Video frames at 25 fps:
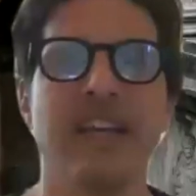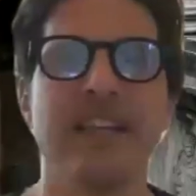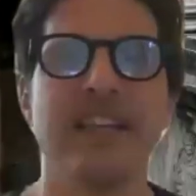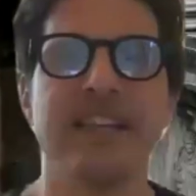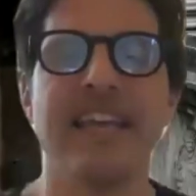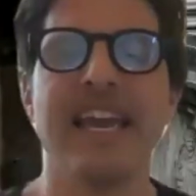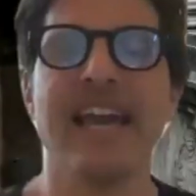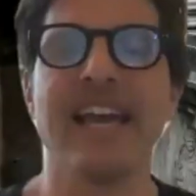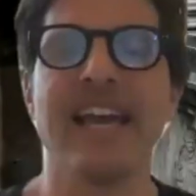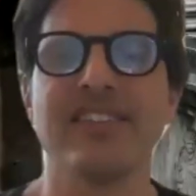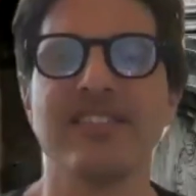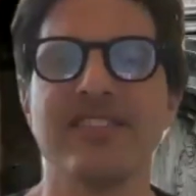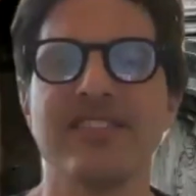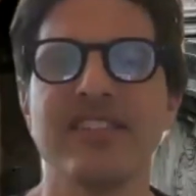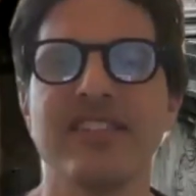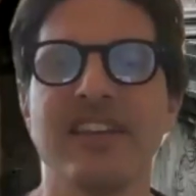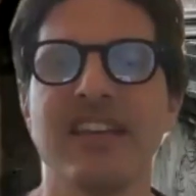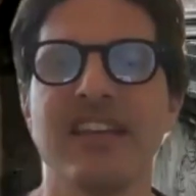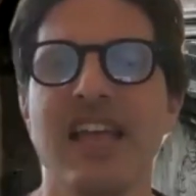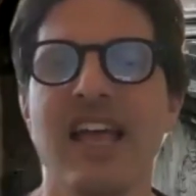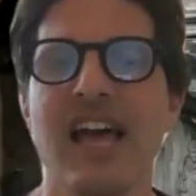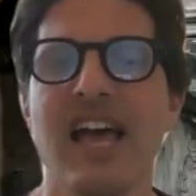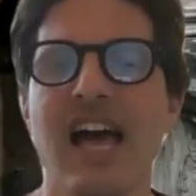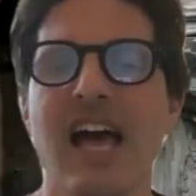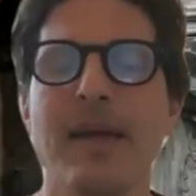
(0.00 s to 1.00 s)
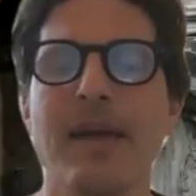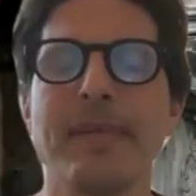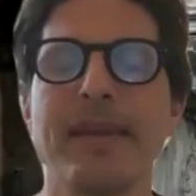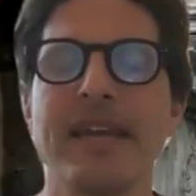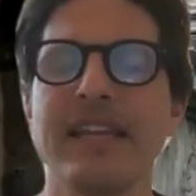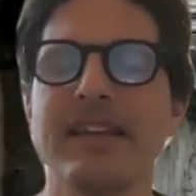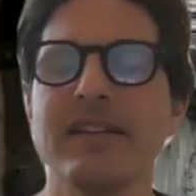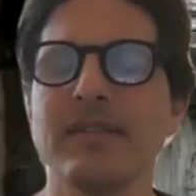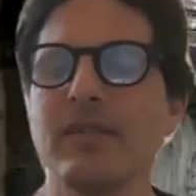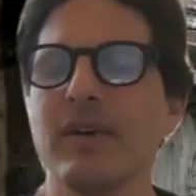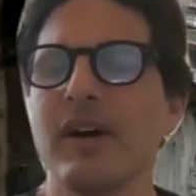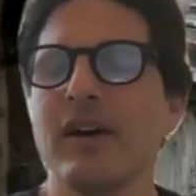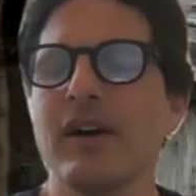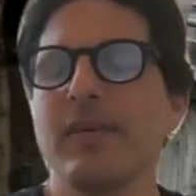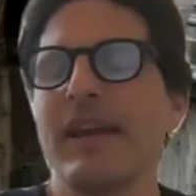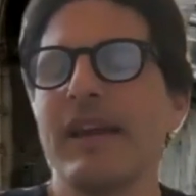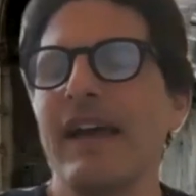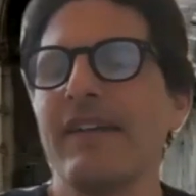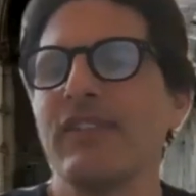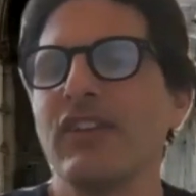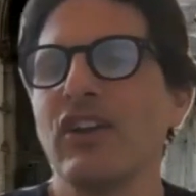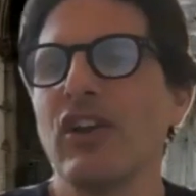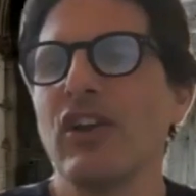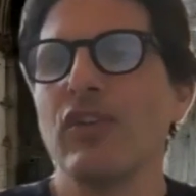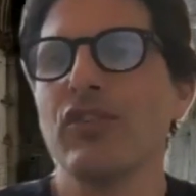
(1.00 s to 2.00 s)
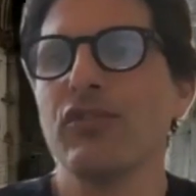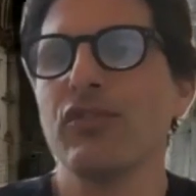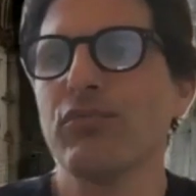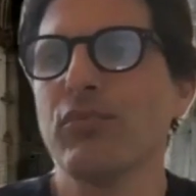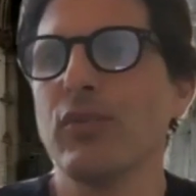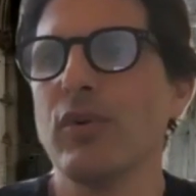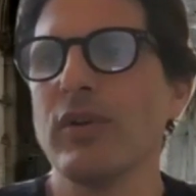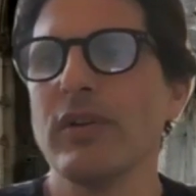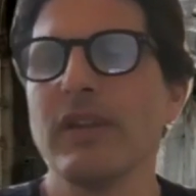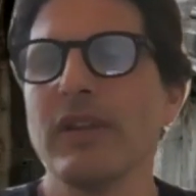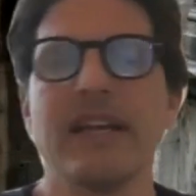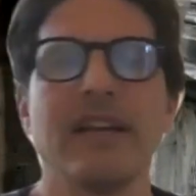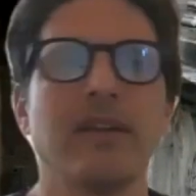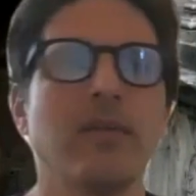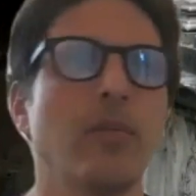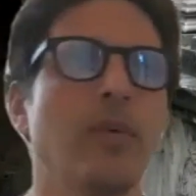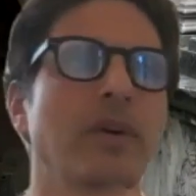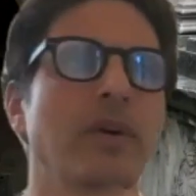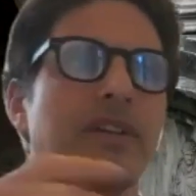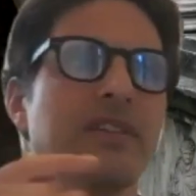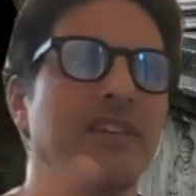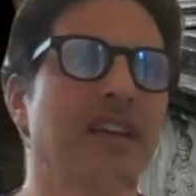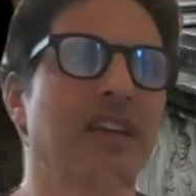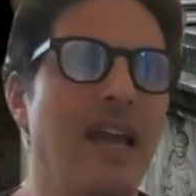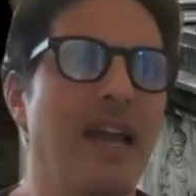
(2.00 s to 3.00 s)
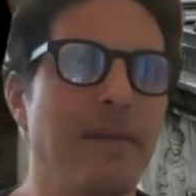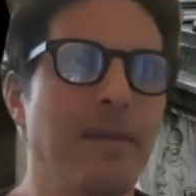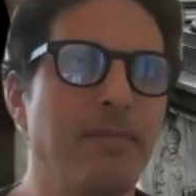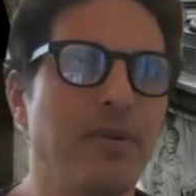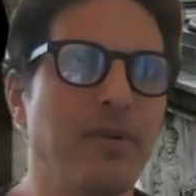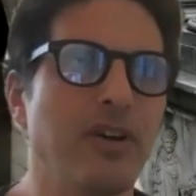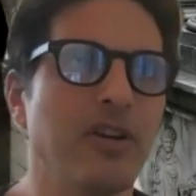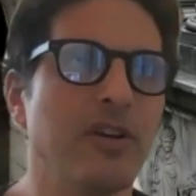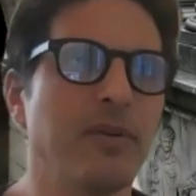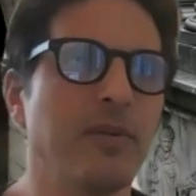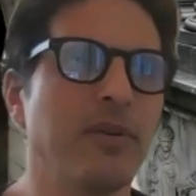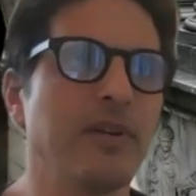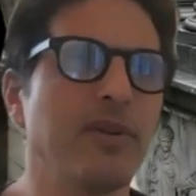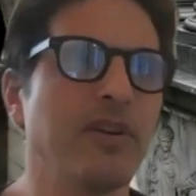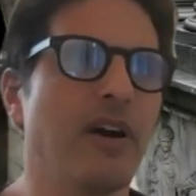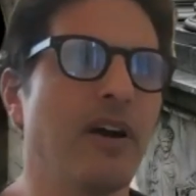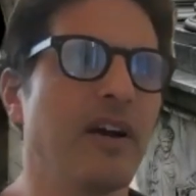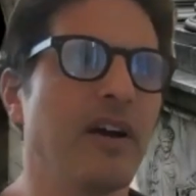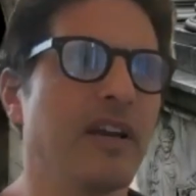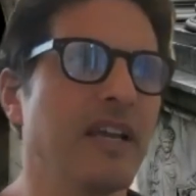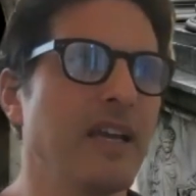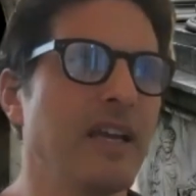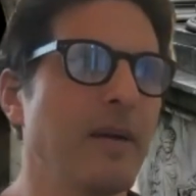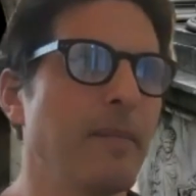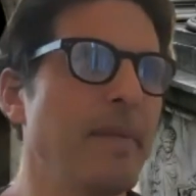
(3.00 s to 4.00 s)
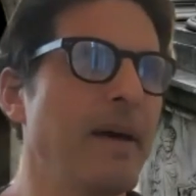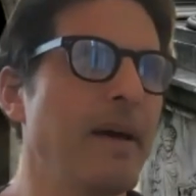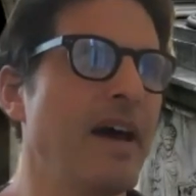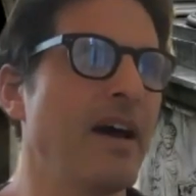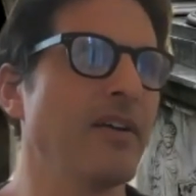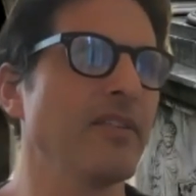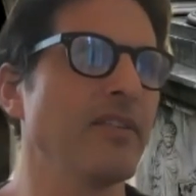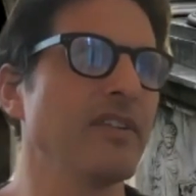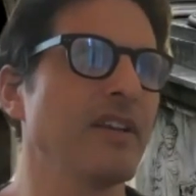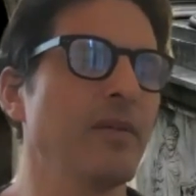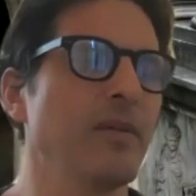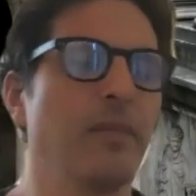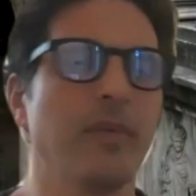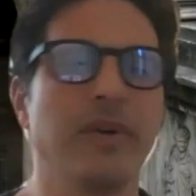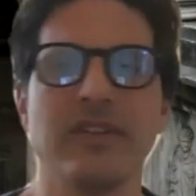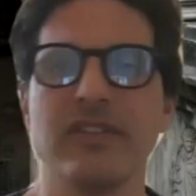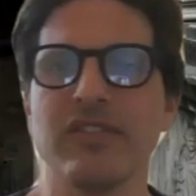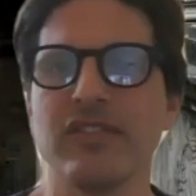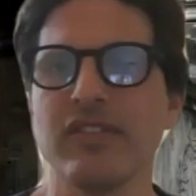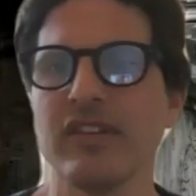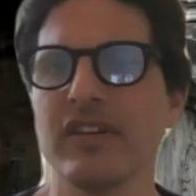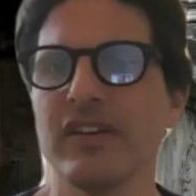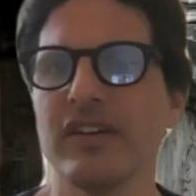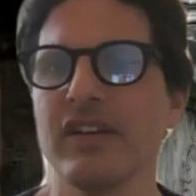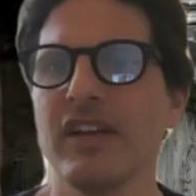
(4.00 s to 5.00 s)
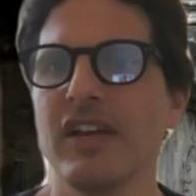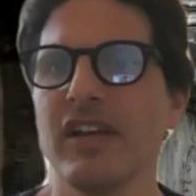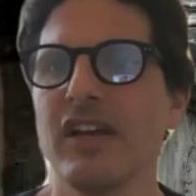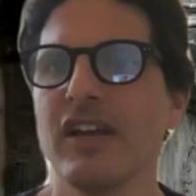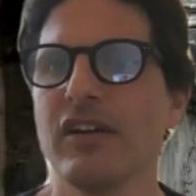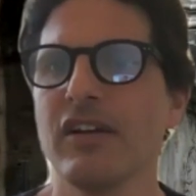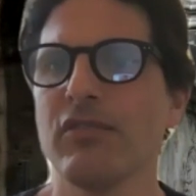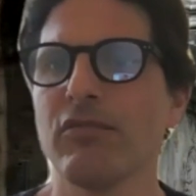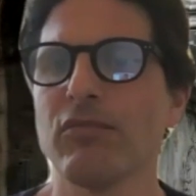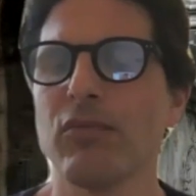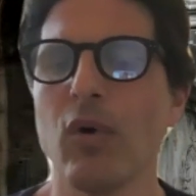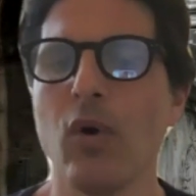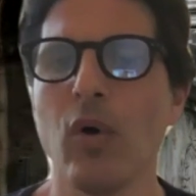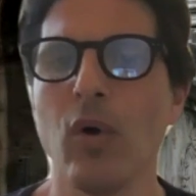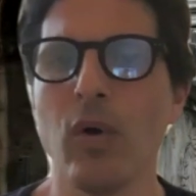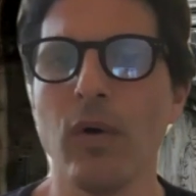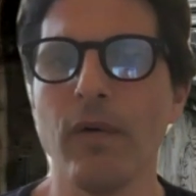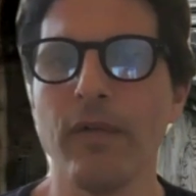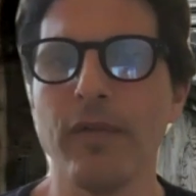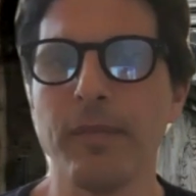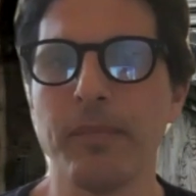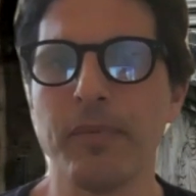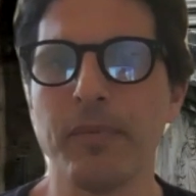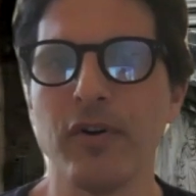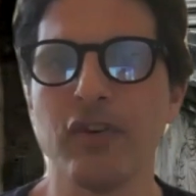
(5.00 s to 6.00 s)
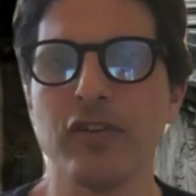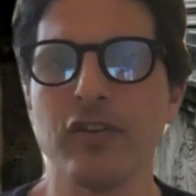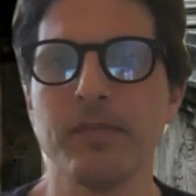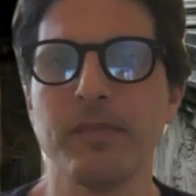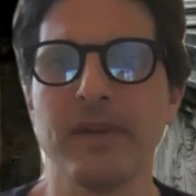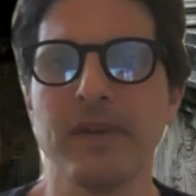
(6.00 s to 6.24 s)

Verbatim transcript: Yes. I mean, well, we'd have to go through it, like what time period are we talking about and what's the role of the person?